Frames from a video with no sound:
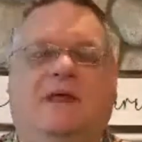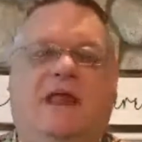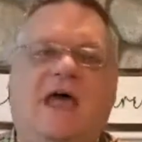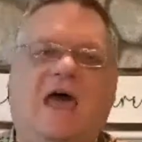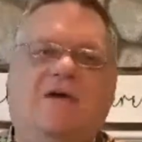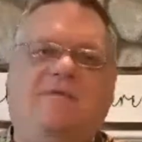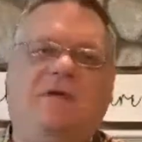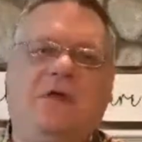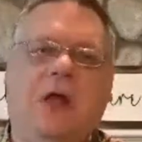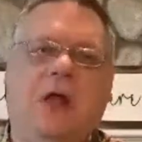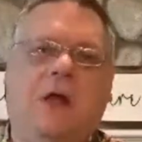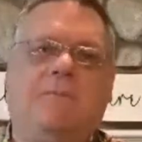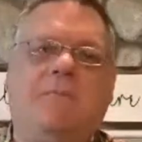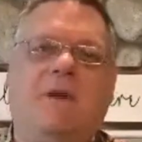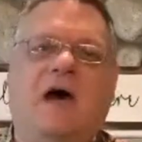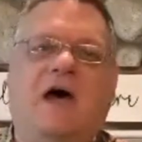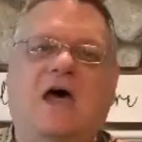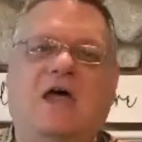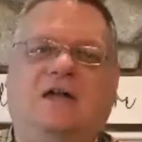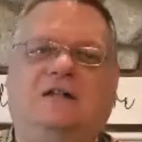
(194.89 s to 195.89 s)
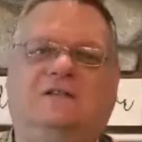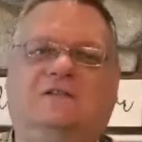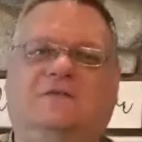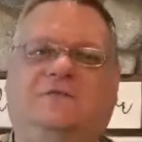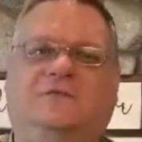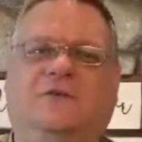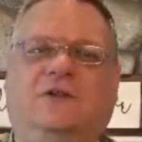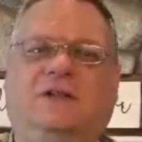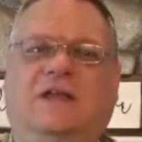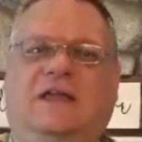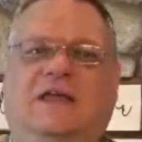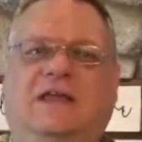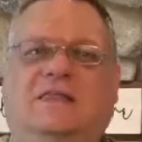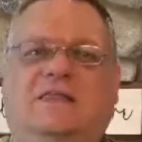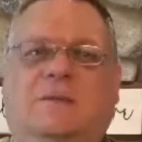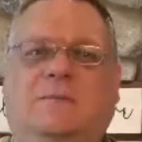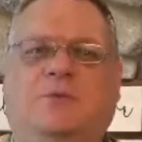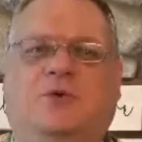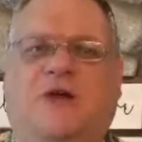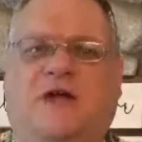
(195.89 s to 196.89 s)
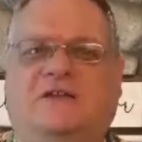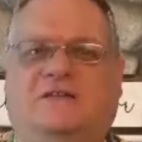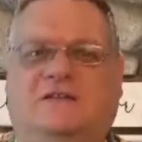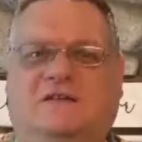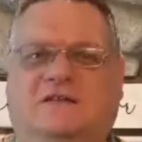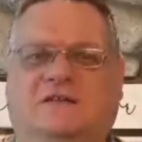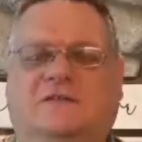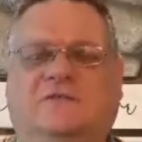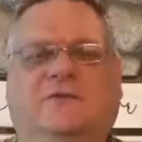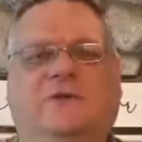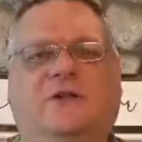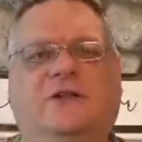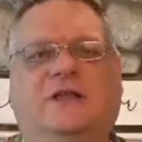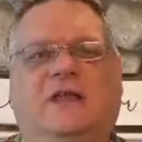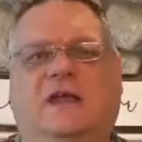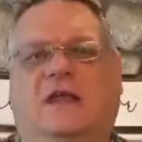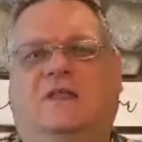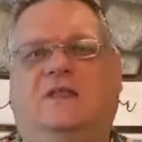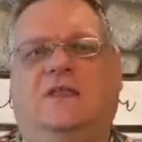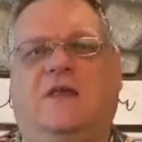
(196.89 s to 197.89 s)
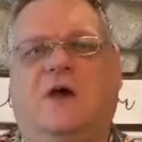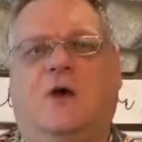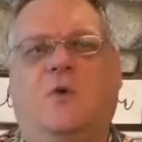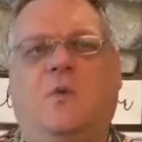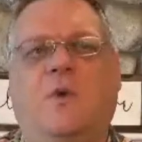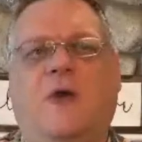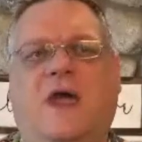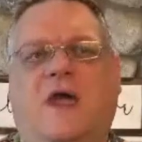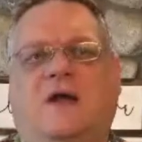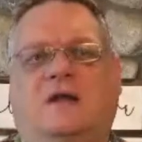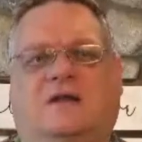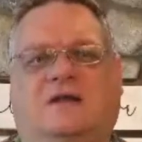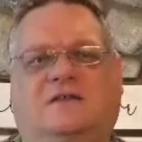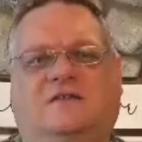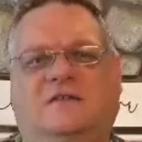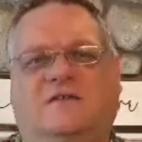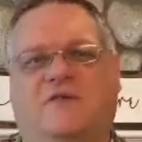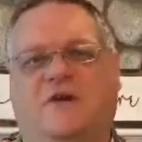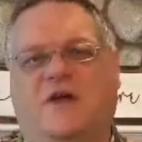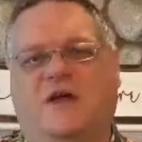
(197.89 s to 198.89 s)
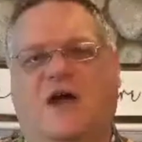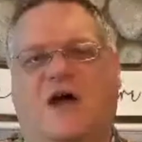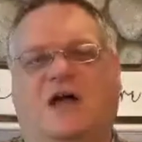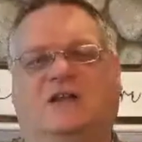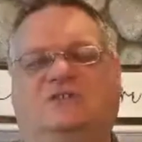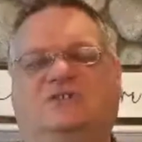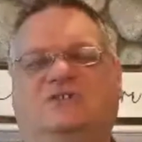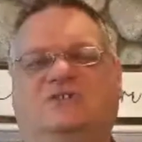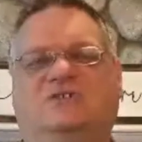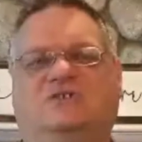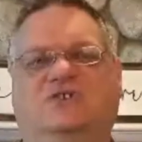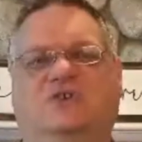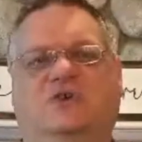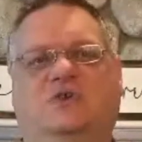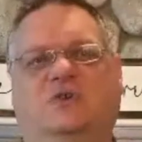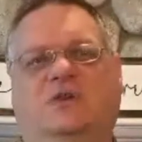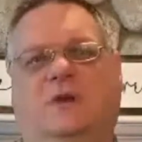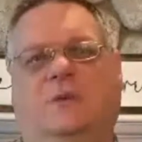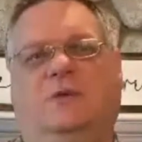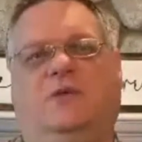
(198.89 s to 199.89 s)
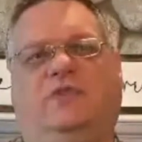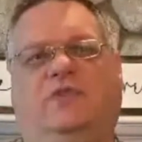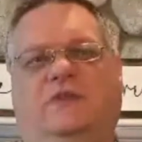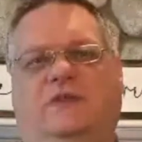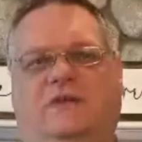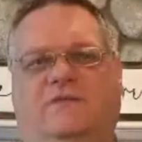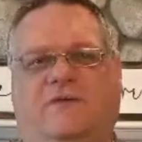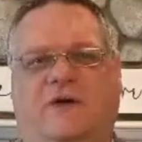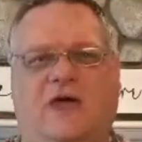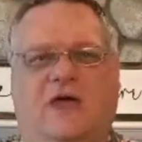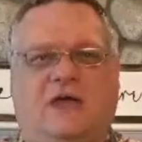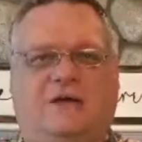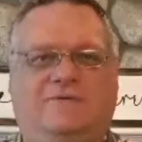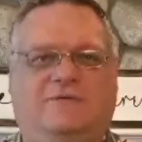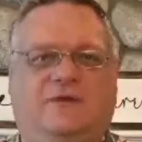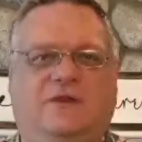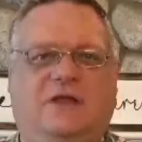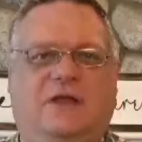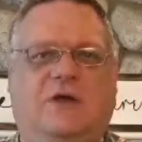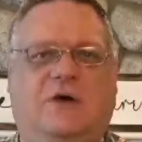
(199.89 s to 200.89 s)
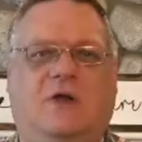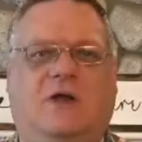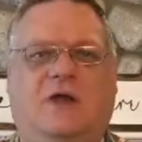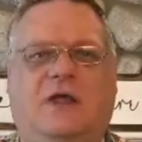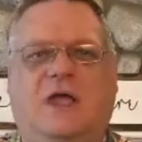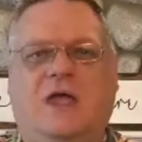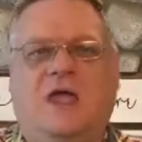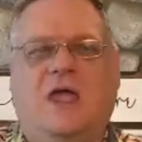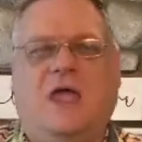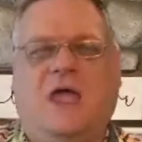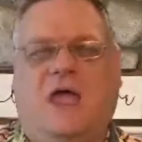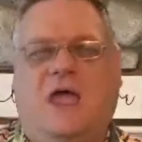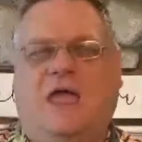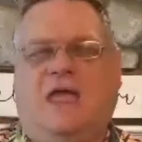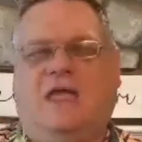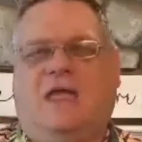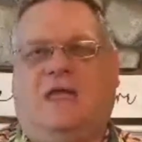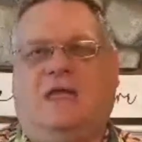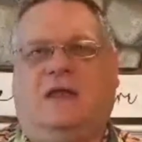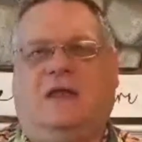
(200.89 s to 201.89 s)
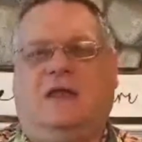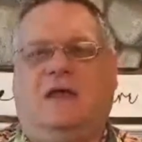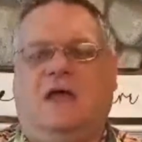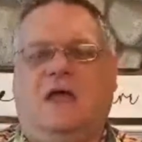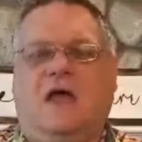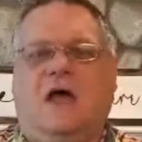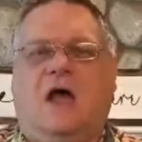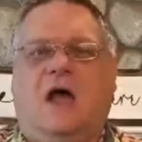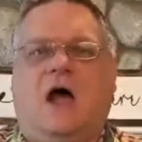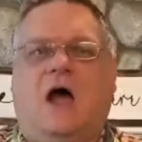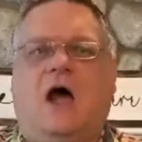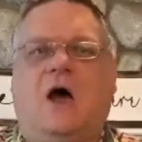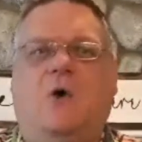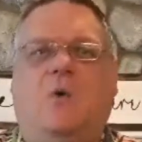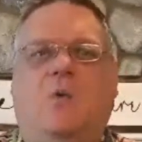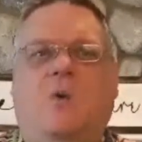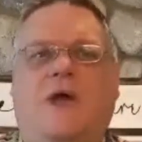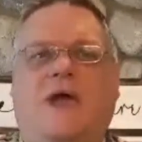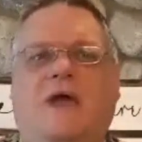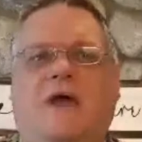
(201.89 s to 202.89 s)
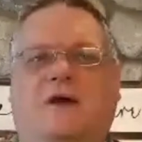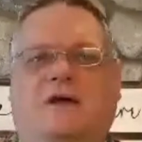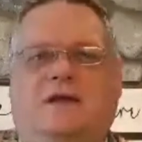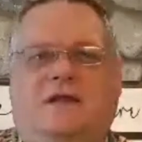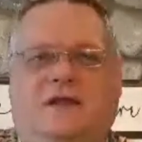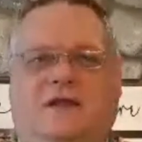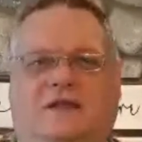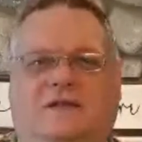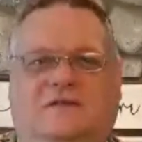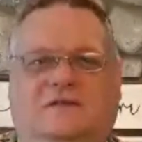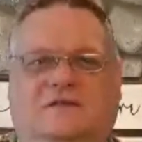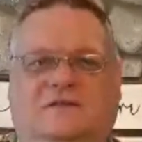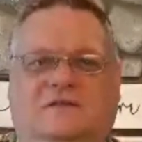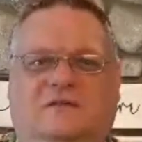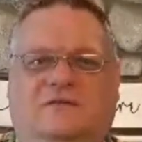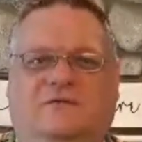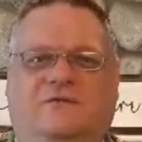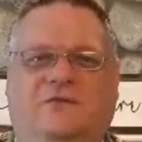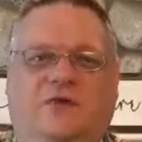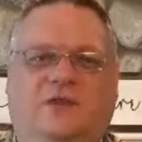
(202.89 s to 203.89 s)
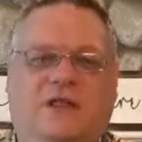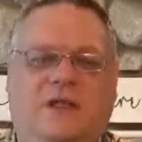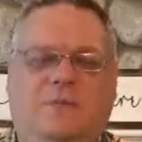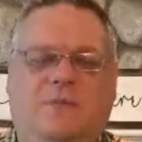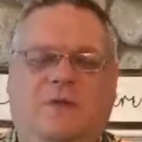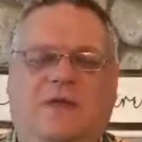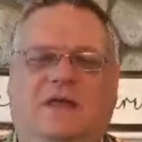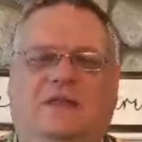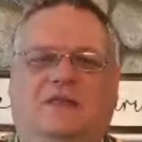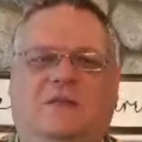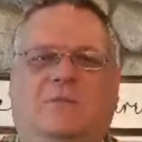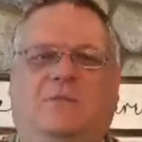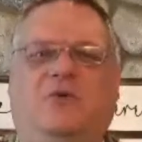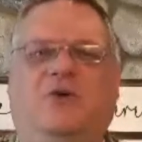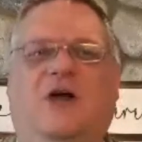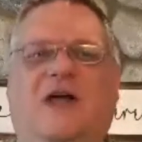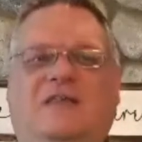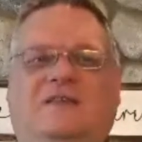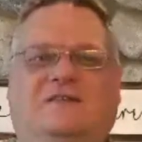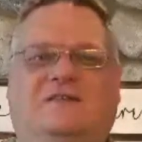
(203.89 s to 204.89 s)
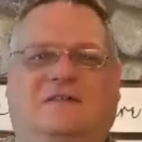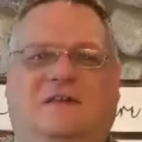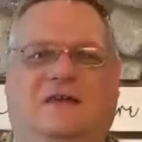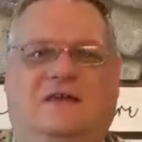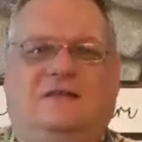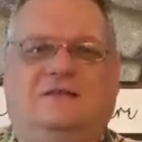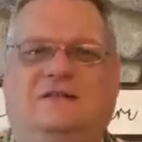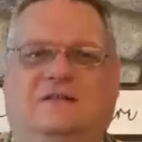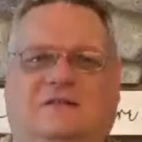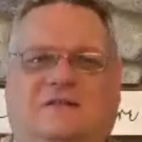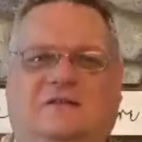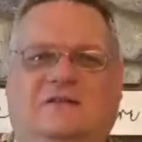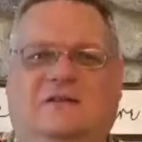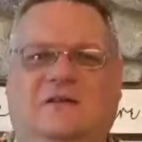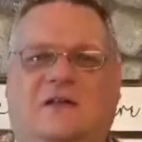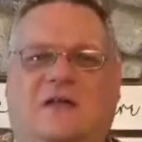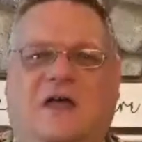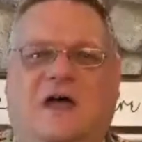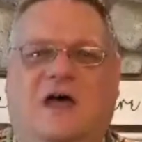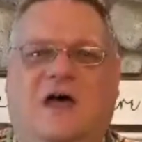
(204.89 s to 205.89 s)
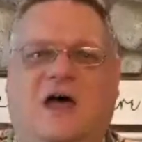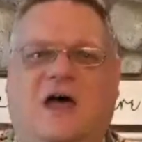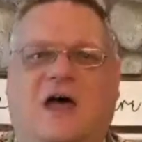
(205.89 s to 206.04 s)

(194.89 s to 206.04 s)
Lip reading: but having our minds fully in the presence, fully in the awareness of our conscious union with the divine, fully in awareness, fully in the presence